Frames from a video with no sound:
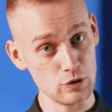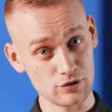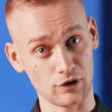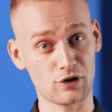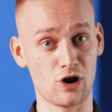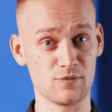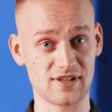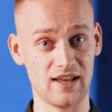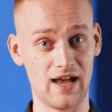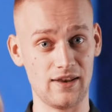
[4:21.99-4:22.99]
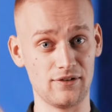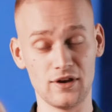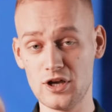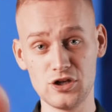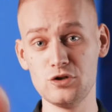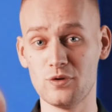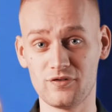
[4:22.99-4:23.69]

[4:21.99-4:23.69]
You thought the coin was in the hand, you were